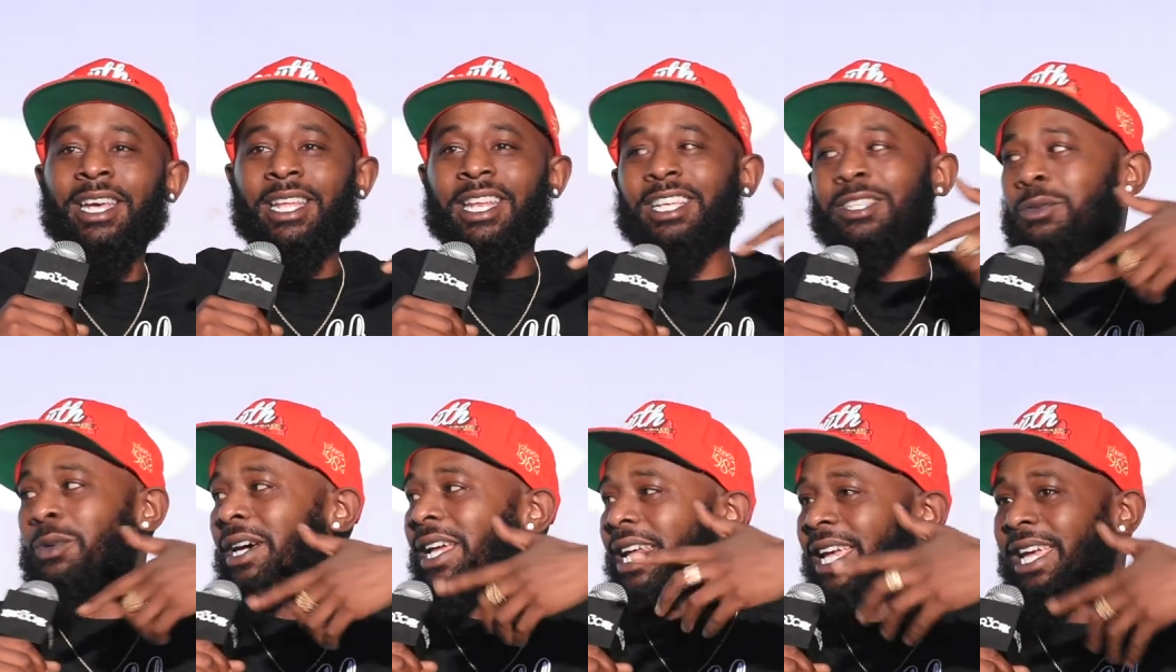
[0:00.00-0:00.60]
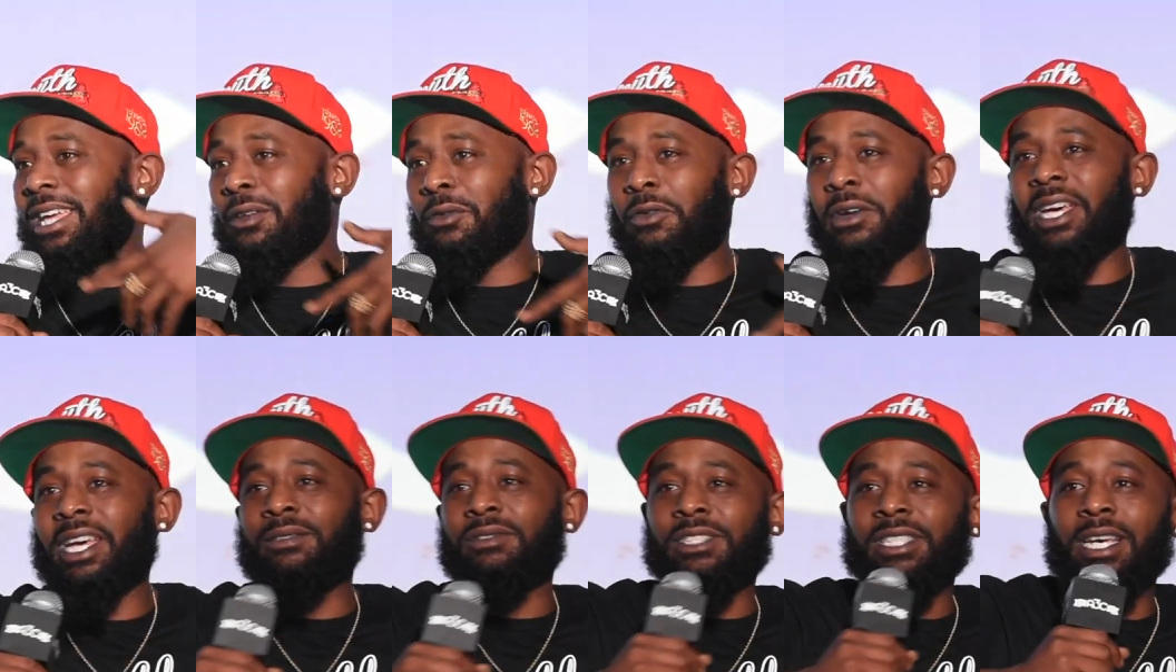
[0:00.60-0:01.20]
And that's why the
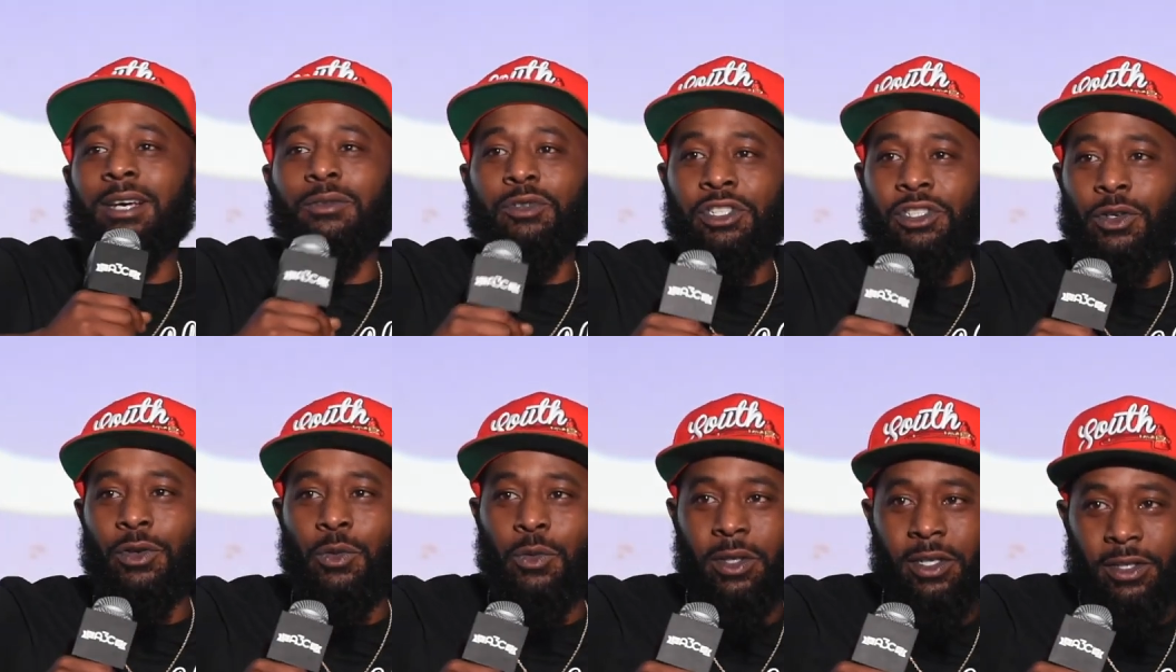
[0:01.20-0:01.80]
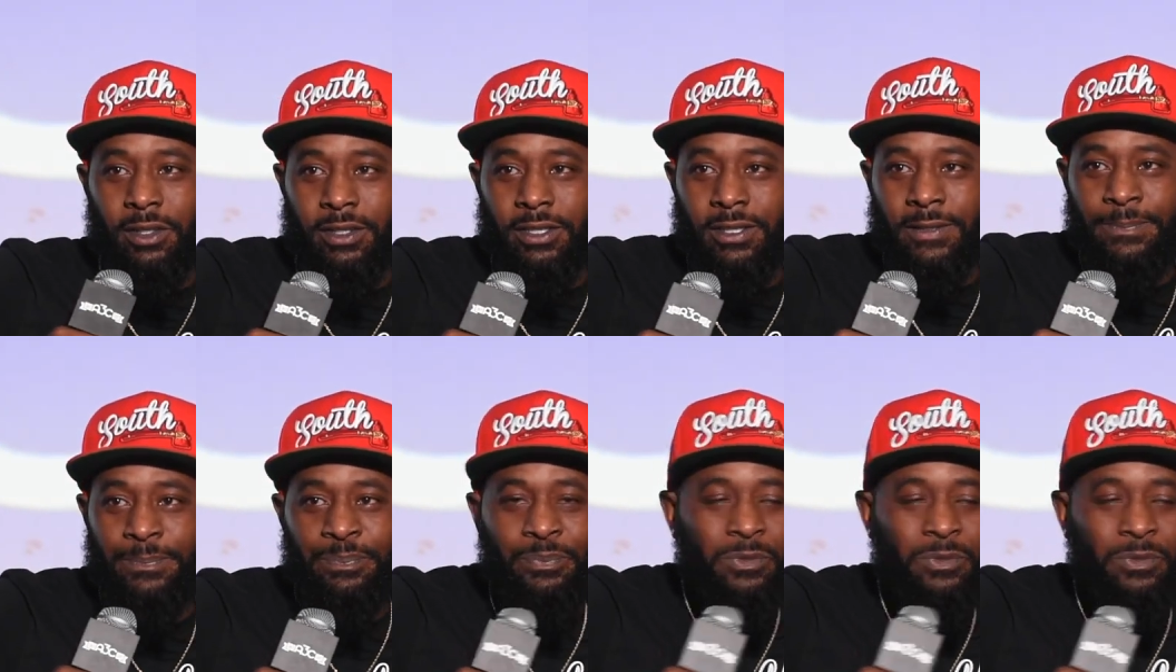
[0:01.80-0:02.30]
eighty-five South Show works.